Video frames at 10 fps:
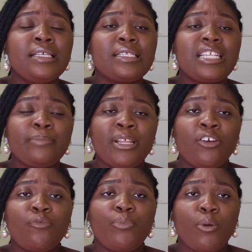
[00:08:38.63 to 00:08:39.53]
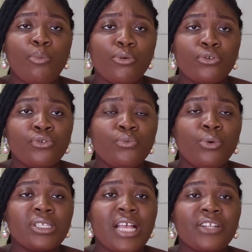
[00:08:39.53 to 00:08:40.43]
statement of purpose
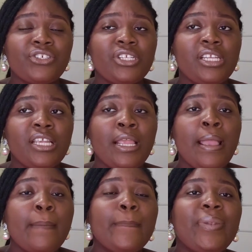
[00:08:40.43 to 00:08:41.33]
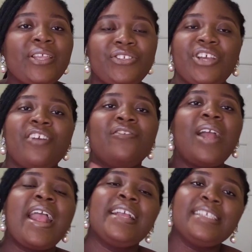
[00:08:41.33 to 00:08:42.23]
was actually
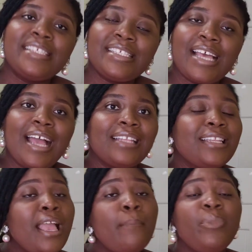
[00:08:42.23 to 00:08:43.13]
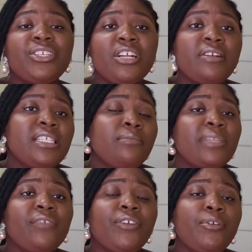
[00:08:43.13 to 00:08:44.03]
plagiarized. And plagiarism,
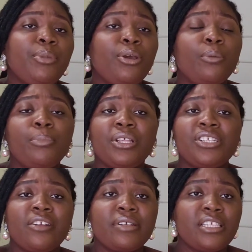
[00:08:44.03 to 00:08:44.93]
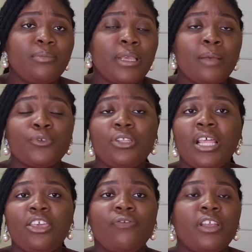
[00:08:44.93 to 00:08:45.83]
they're very big on plagiarism. I'm sure
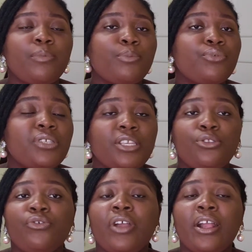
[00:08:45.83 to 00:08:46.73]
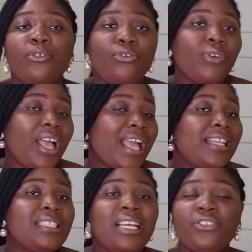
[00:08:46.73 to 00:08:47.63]
that you've heard people say it over and over,
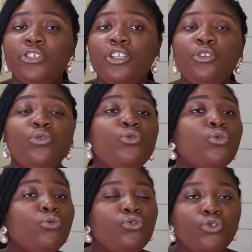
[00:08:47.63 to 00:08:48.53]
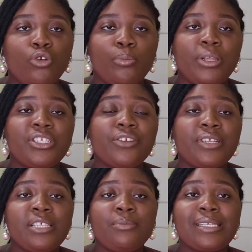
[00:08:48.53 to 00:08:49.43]
and it's actually no joke.
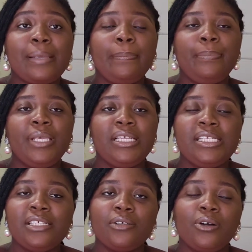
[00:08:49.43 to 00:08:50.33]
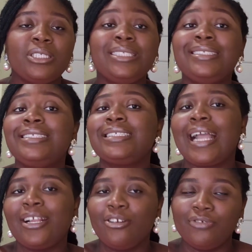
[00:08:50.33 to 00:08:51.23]
Plagiarism is a big deal on this
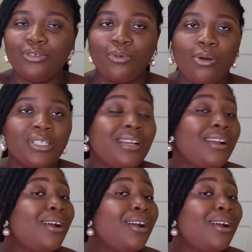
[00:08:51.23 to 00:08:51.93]
side of the world.